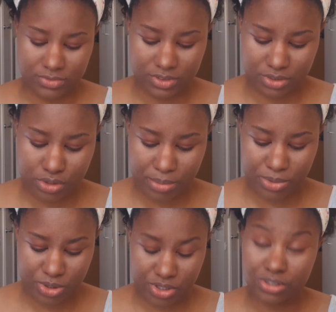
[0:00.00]
So I'm
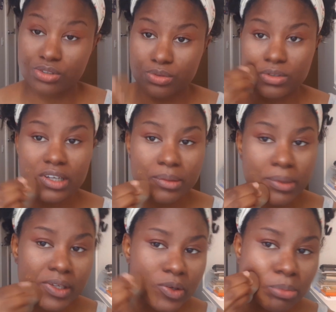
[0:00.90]
not gonna do like
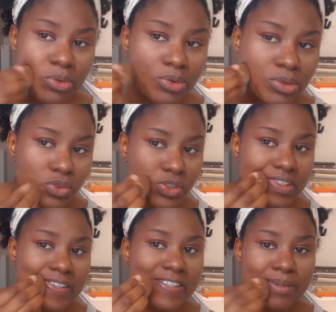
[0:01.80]
my normal routine.